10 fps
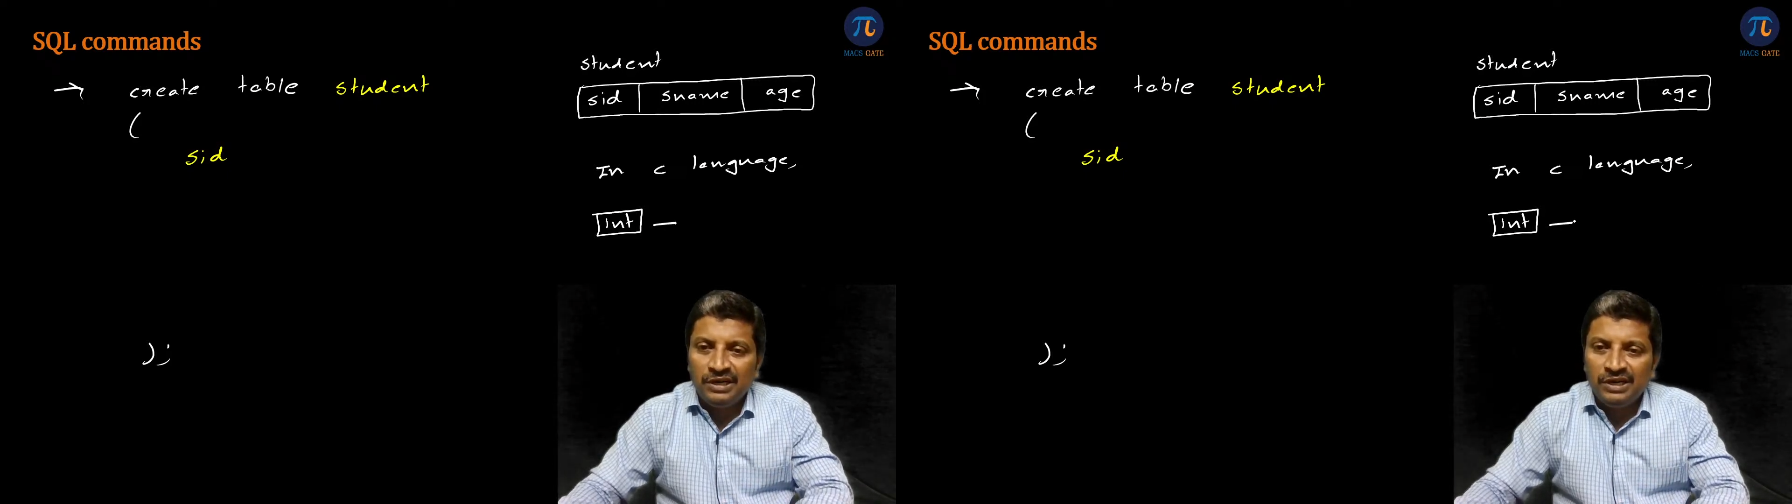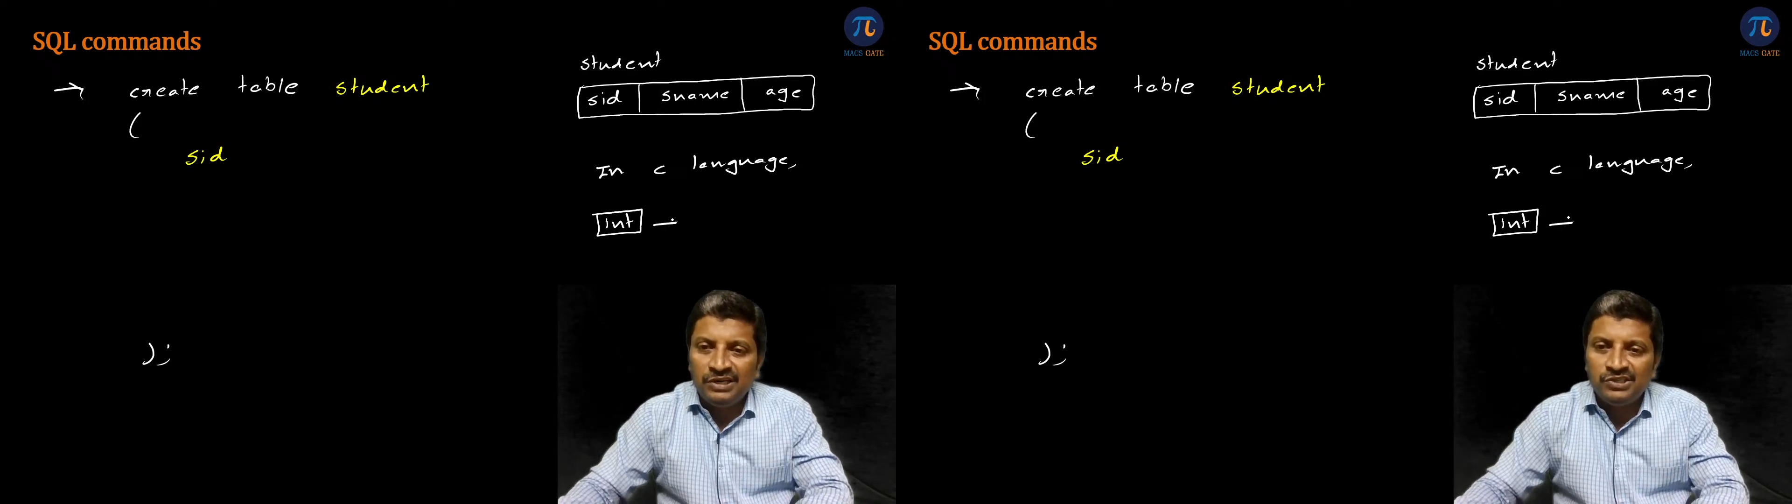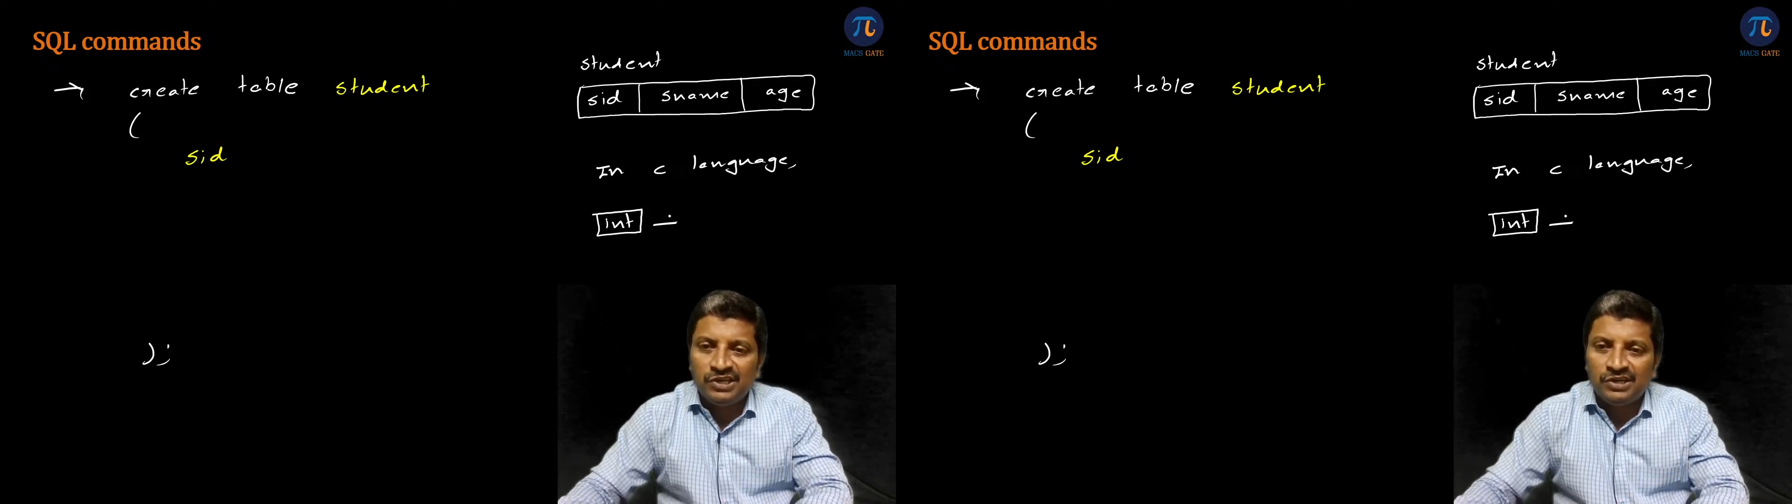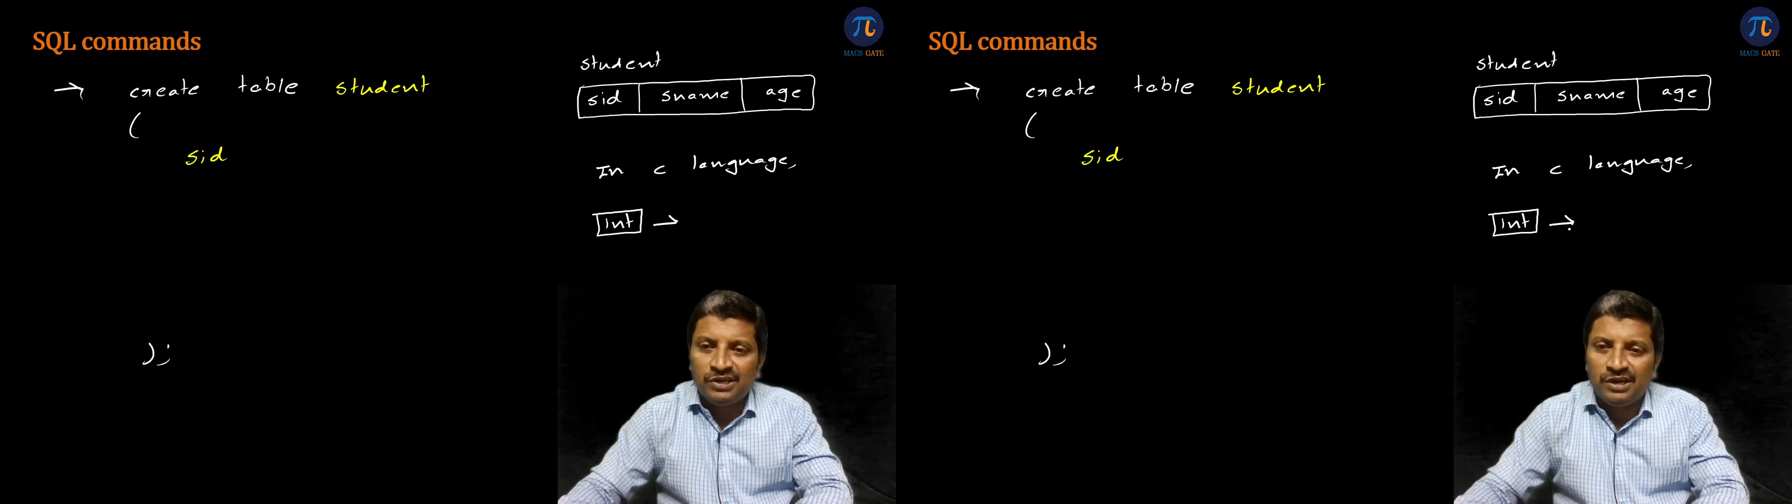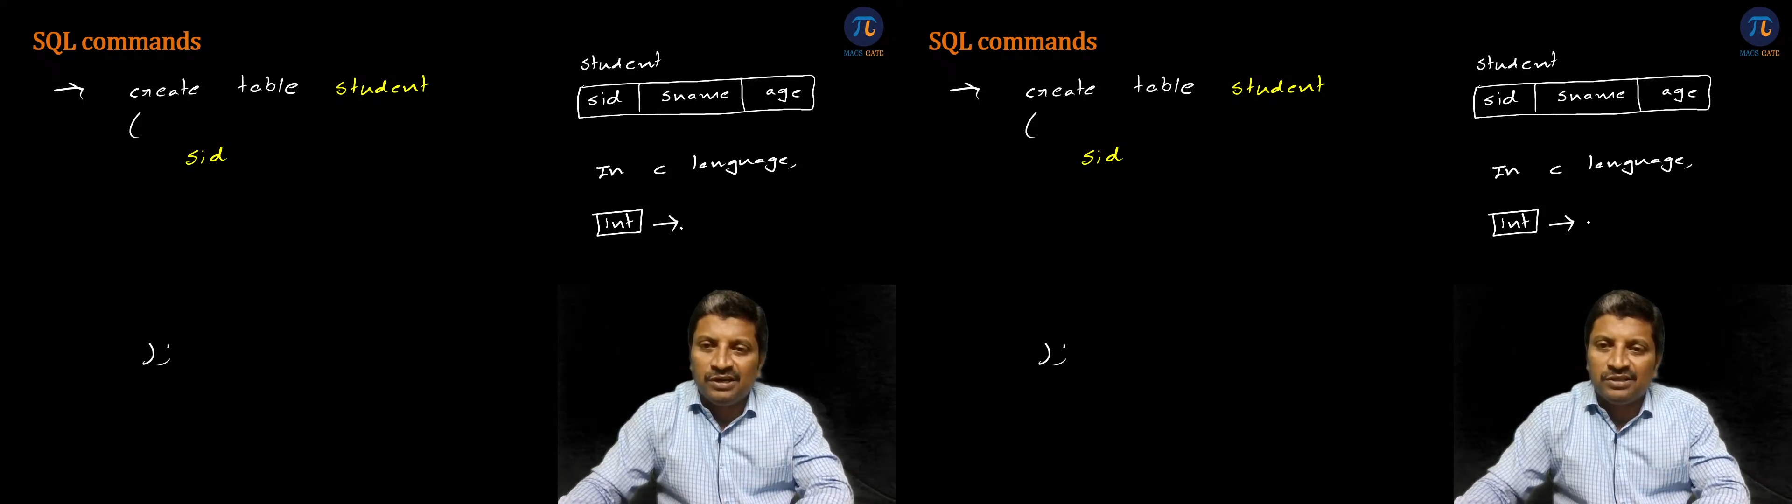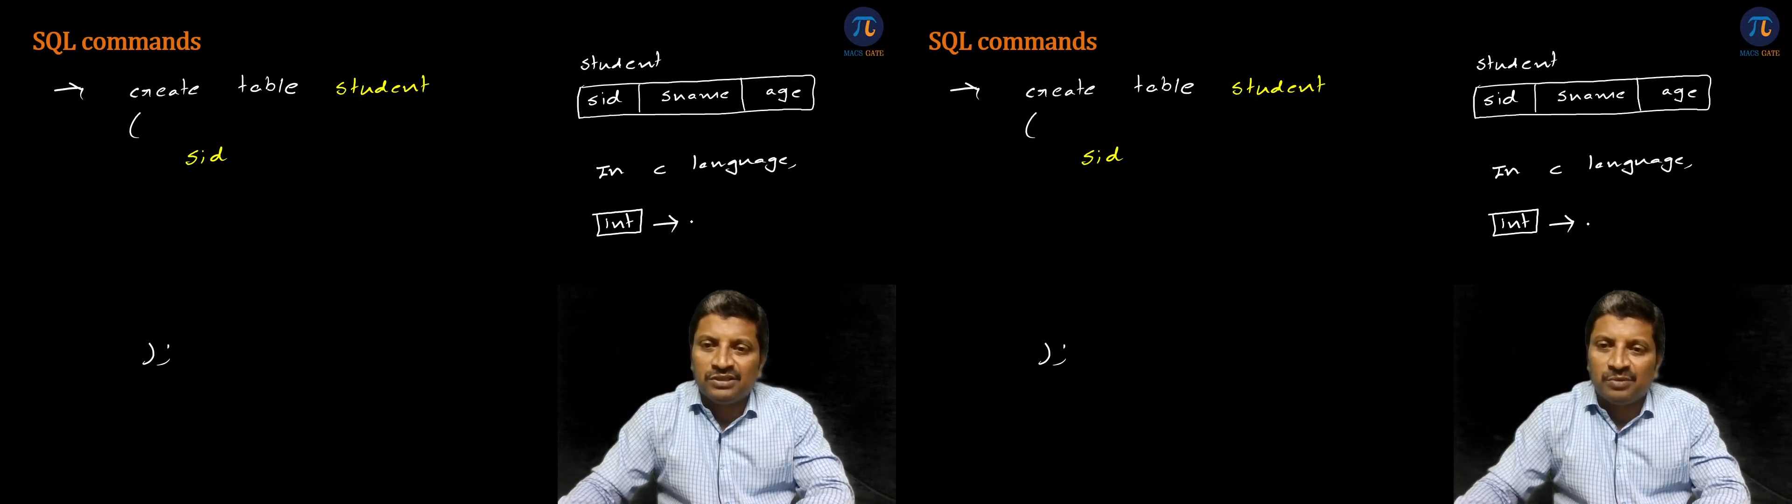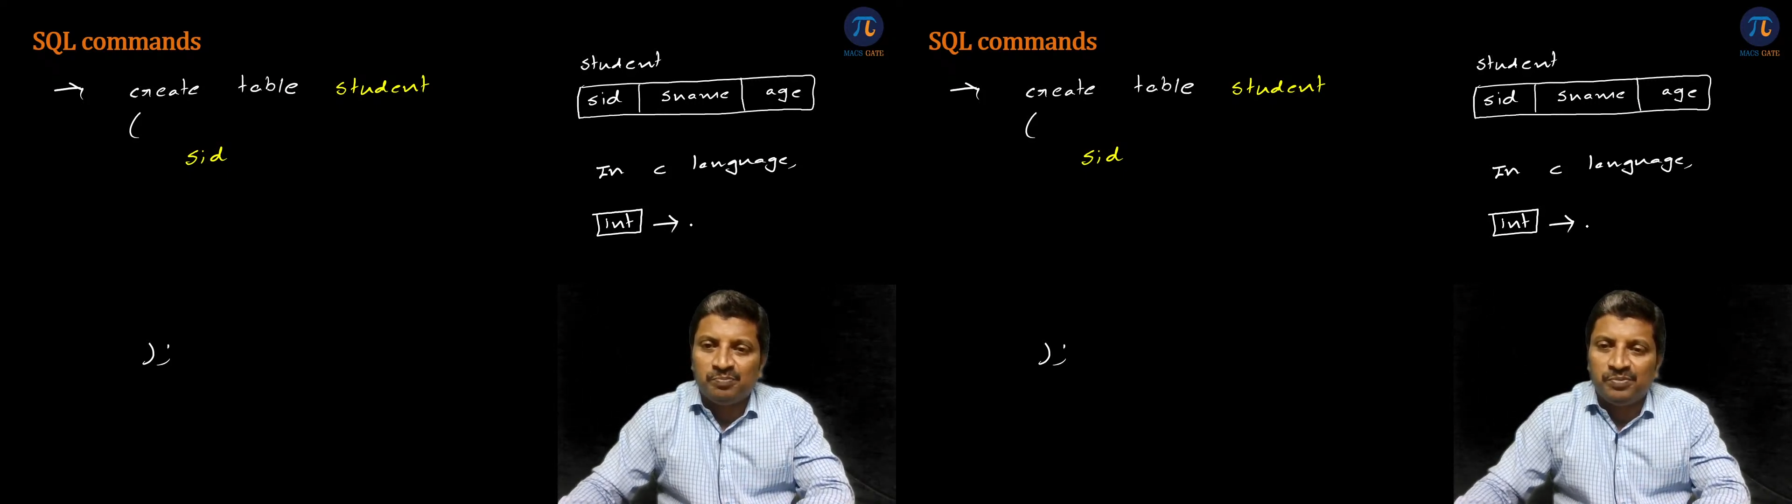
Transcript: In general, the